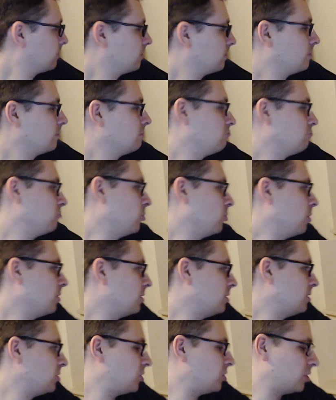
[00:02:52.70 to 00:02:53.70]
Well,
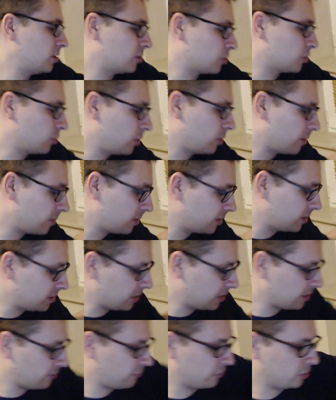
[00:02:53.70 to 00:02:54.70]
t-shirt is cool. I'm gonna take
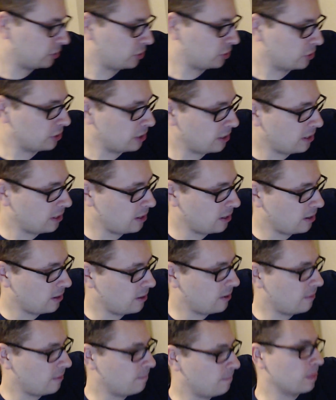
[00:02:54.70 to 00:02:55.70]
it for sure.
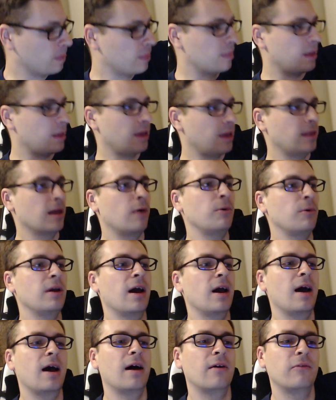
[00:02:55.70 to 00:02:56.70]
And now we
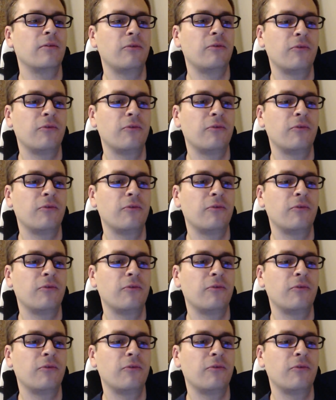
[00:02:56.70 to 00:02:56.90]
have...